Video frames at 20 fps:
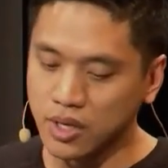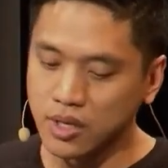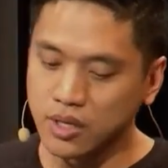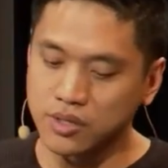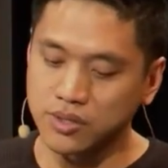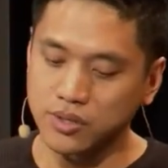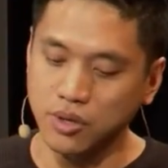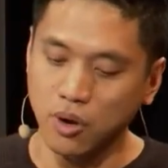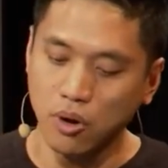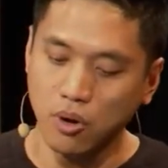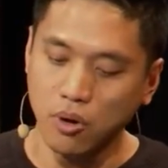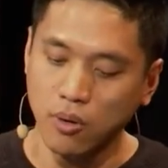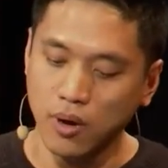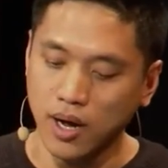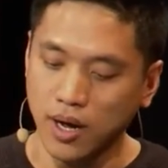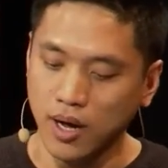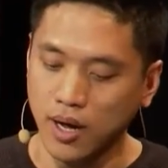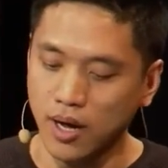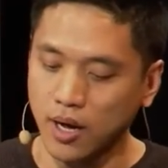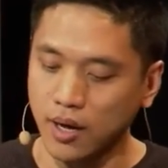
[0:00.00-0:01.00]

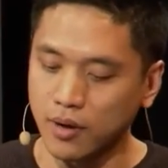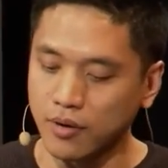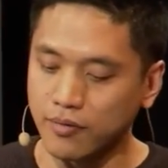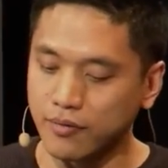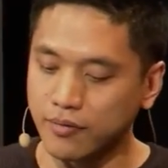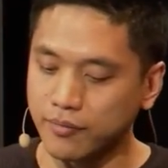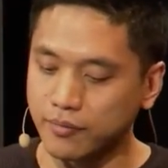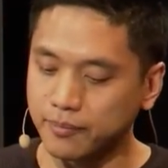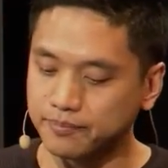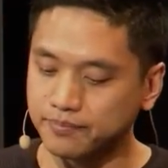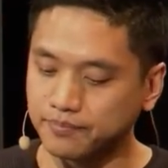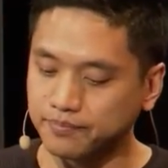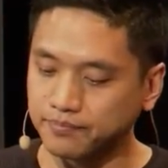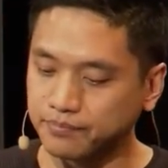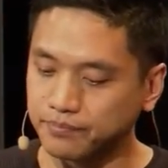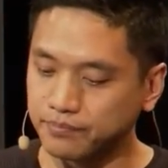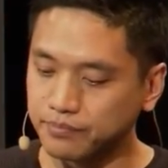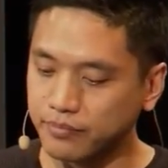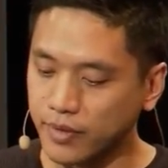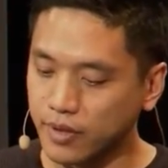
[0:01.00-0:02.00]
So
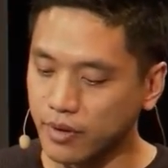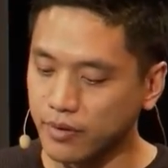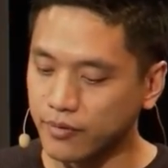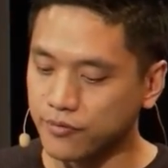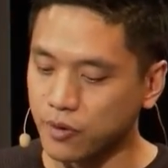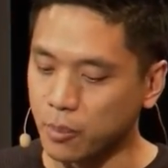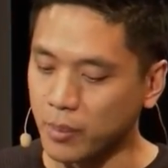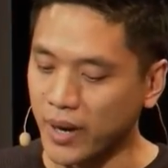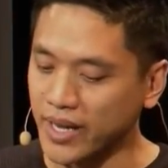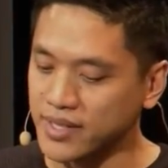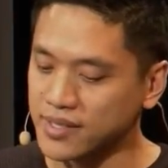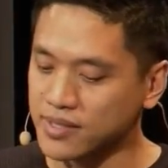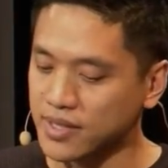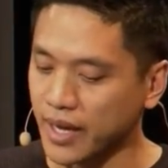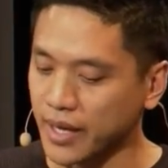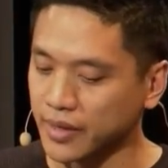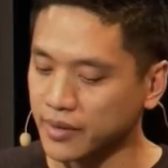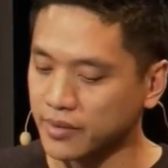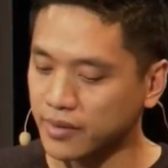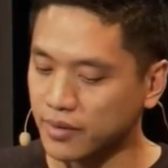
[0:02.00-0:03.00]
from my
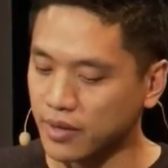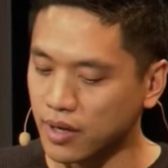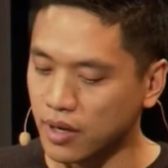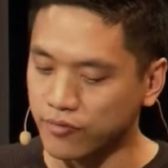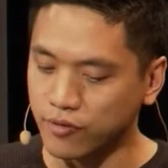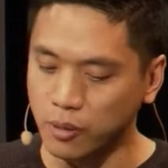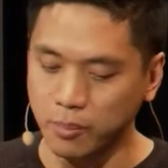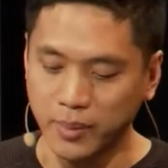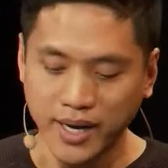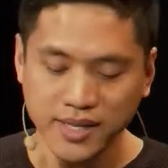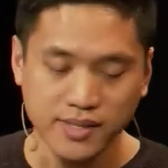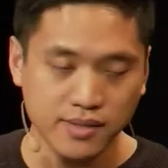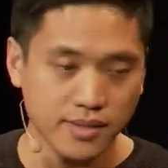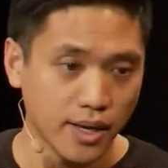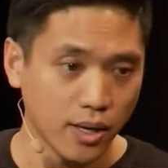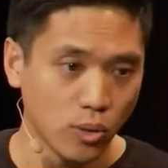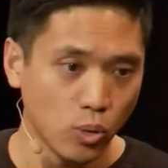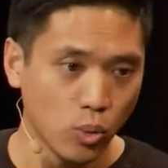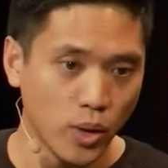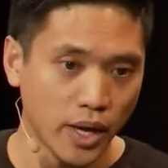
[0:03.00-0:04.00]
side,
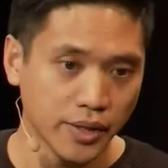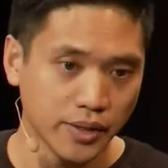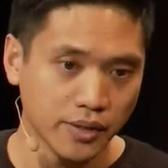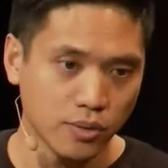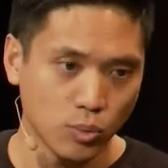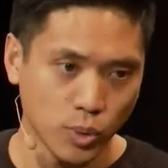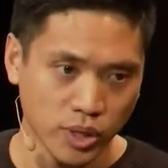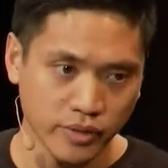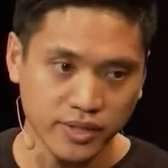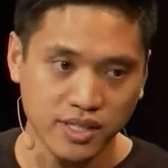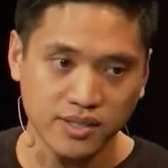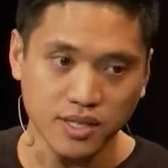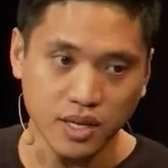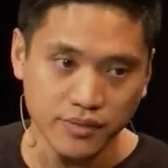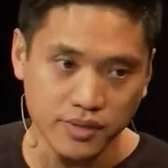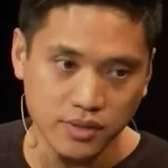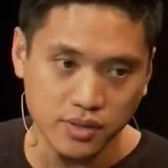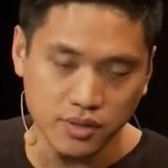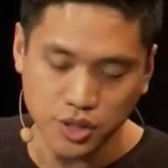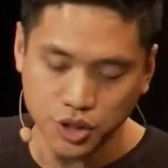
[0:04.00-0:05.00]
one of the
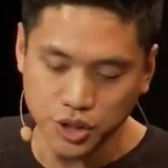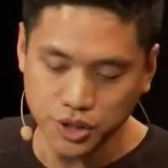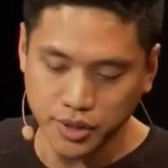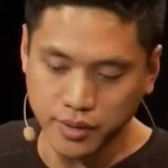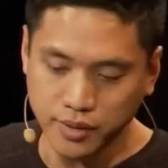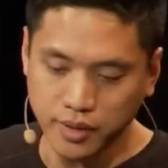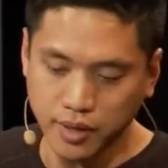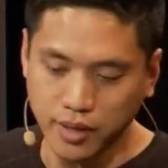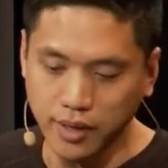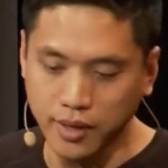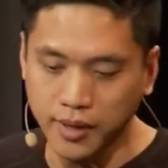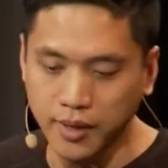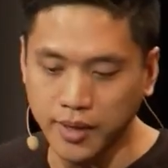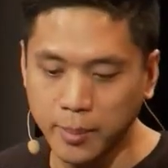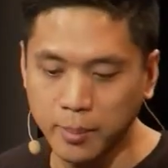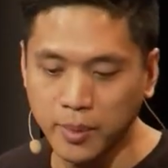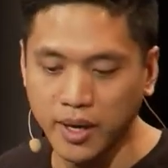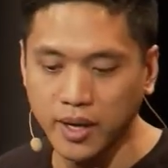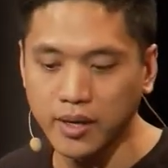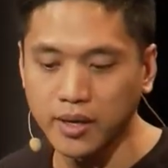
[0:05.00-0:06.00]
toughest decisions
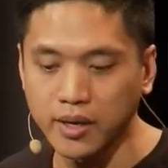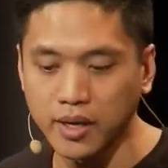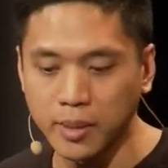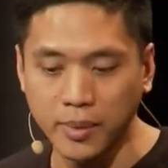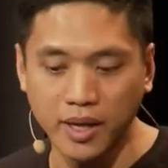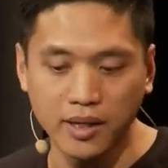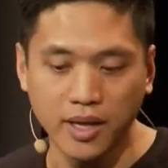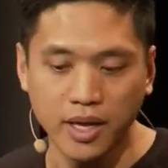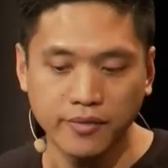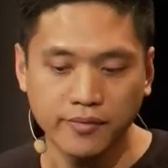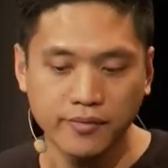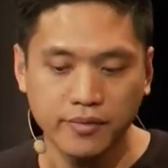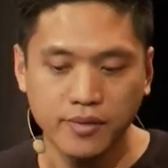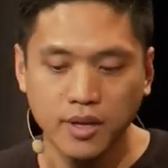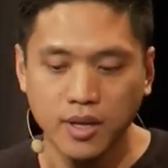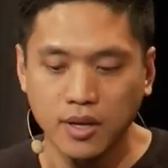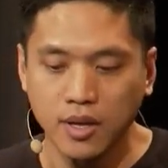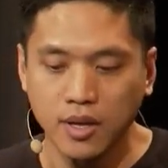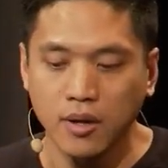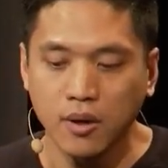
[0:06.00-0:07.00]
in my life
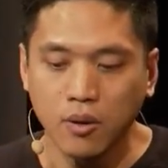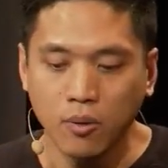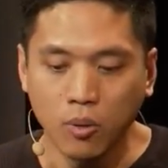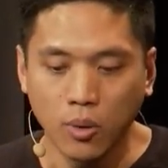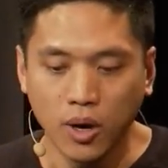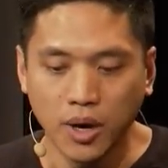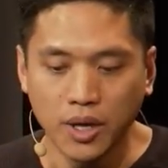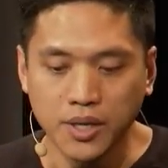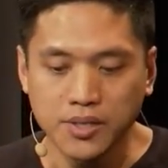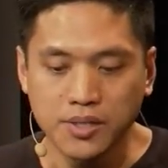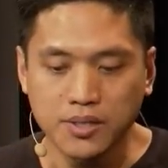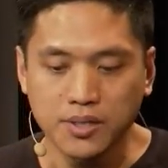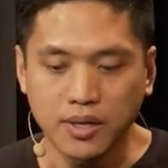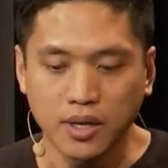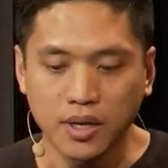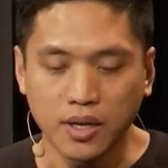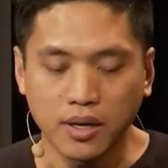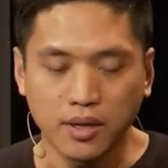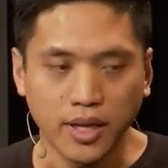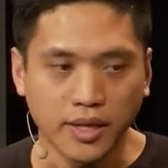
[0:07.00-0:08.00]
was
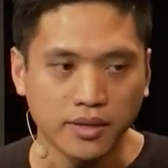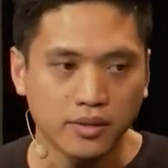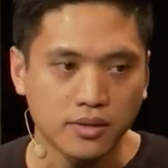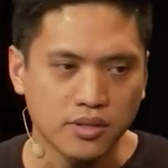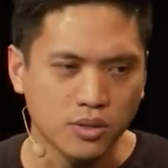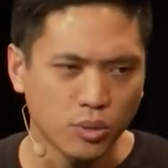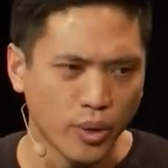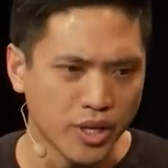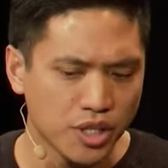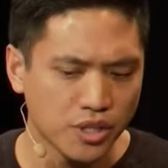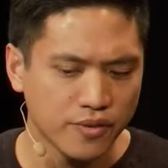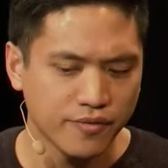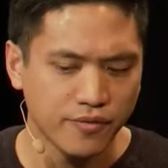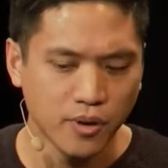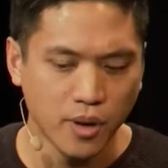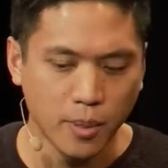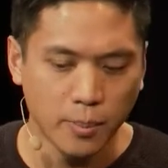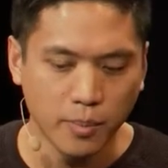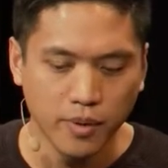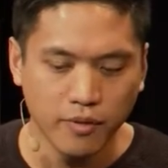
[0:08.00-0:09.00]
like the switch
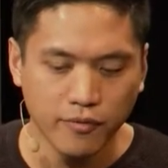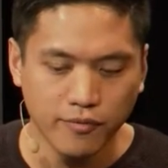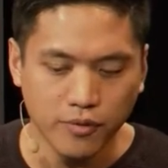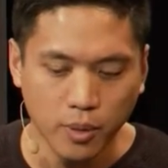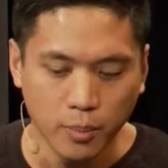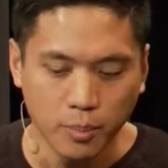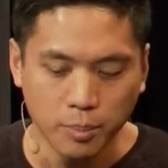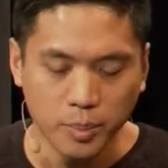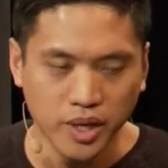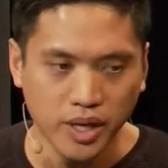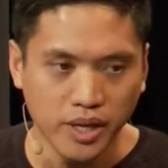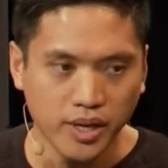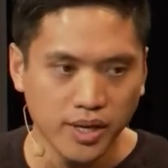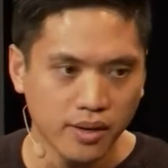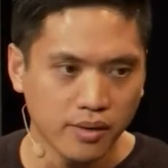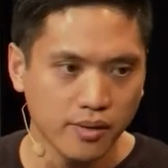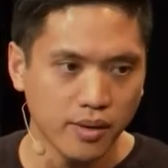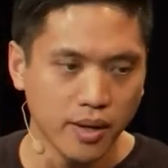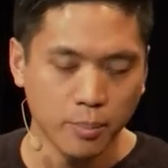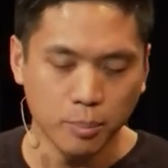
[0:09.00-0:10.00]
from being
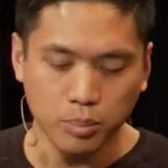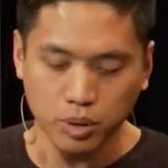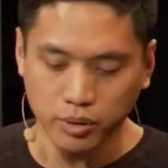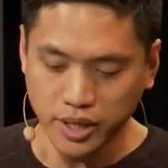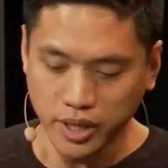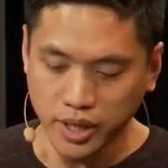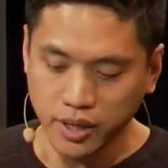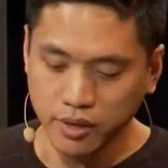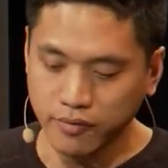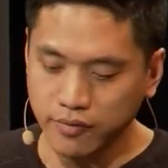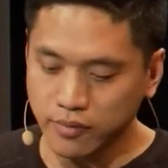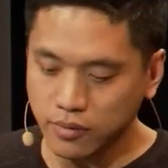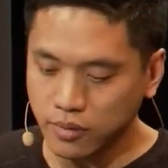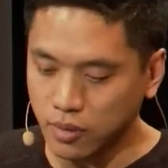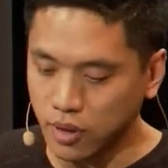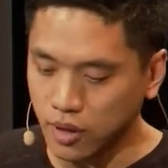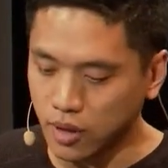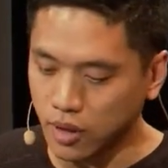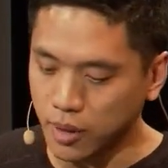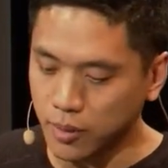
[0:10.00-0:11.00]
an employee
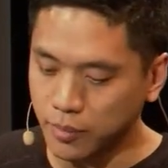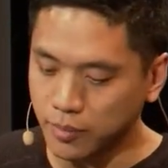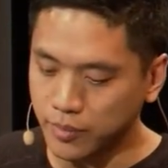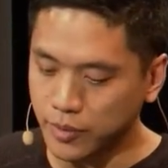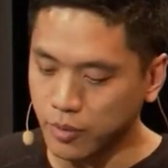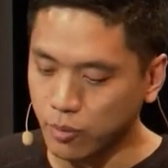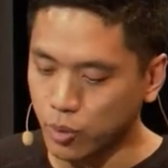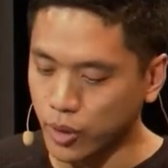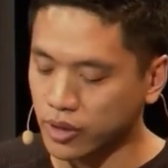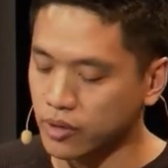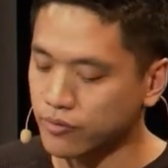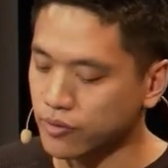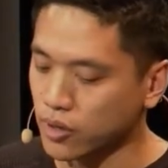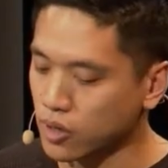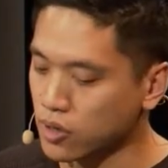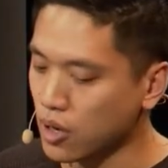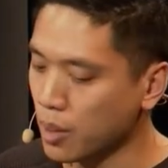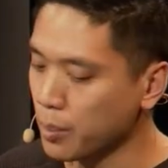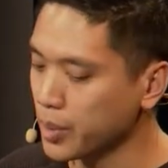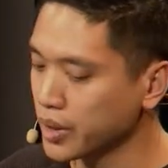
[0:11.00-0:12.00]
working for a
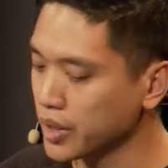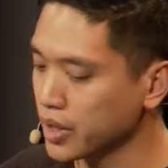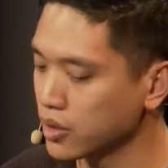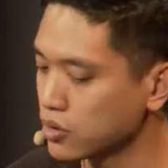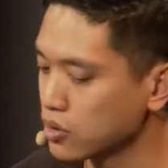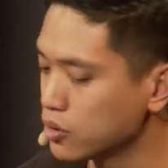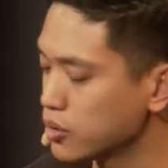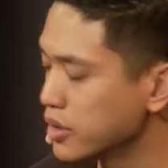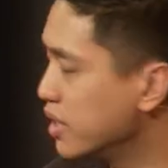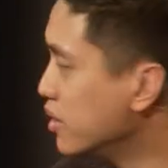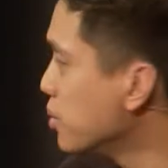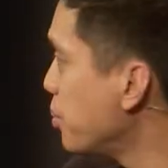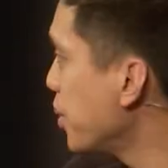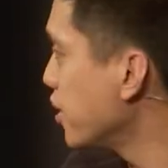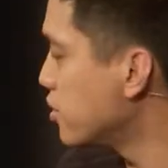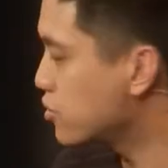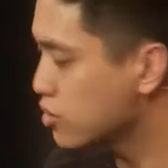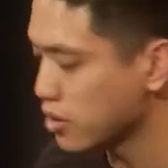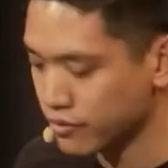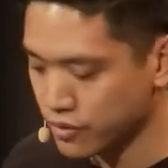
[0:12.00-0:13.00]
company to an
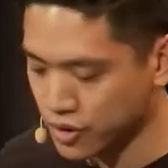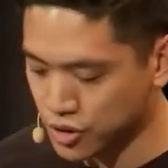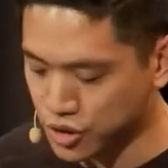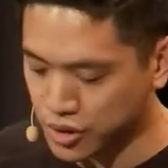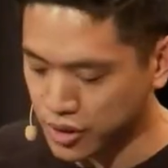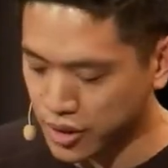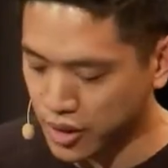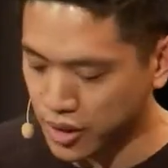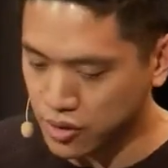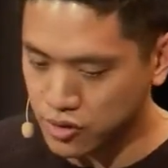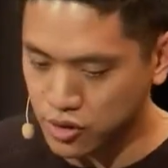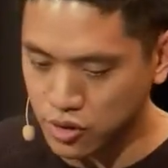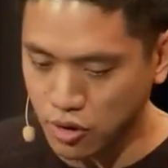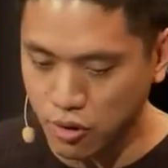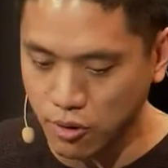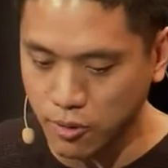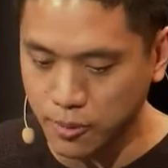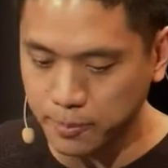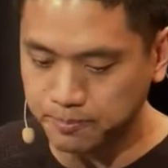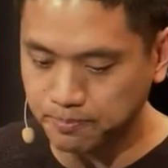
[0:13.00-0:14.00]
independent software engineer.
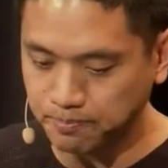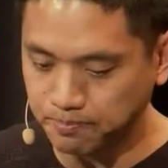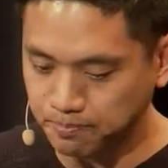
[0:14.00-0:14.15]
So